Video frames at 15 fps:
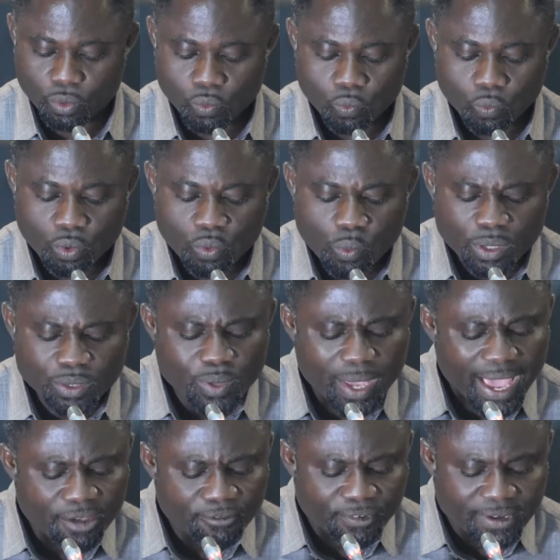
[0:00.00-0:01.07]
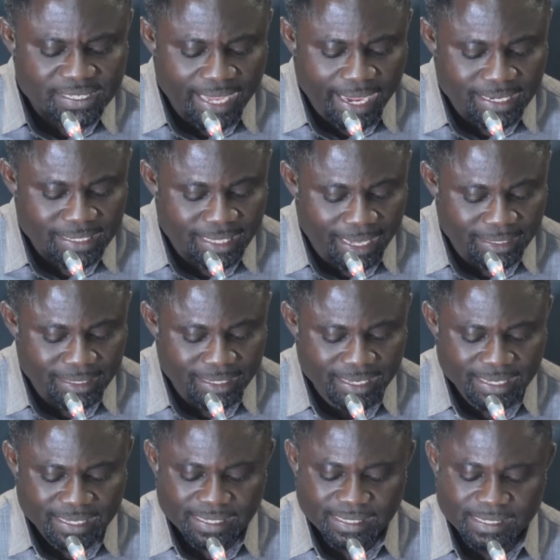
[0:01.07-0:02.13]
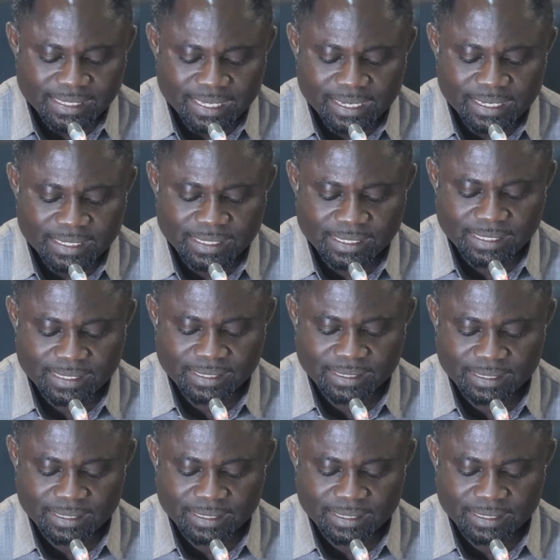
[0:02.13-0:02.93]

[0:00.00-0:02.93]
We want to emphasize that since